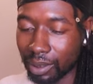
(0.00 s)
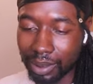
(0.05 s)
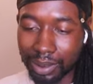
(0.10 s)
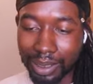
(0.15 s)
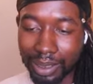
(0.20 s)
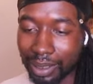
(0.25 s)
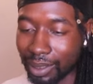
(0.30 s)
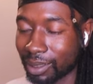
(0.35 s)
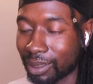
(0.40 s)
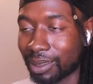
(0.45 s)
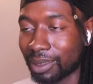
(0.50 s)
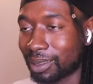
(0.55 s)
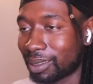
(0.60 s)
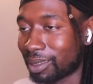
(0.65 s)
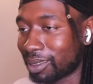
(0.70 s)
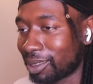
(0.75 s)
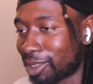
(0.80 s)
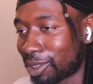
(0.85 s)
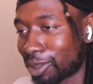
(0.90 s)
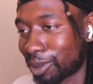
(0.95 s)
and
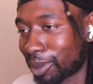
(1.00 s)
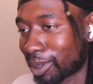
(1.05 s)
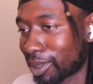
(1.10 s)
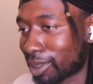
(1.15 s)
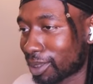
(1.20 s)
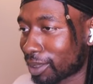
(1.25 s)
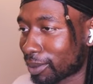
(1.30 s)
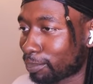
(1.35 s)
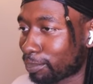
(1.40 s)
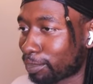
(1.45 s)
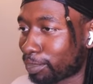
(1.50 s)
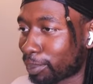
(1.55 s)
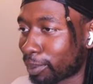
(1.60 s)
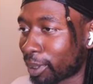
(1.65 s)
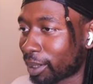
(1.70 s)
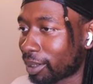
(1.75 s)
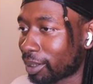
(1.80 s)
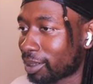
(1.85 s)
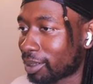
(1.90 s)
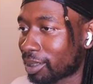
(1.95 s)
Jura just
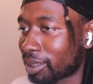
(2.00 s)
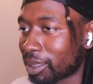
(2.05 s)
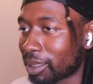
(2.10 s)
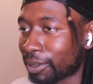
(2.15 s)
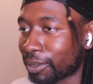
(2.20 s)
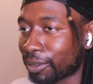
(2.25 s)
punches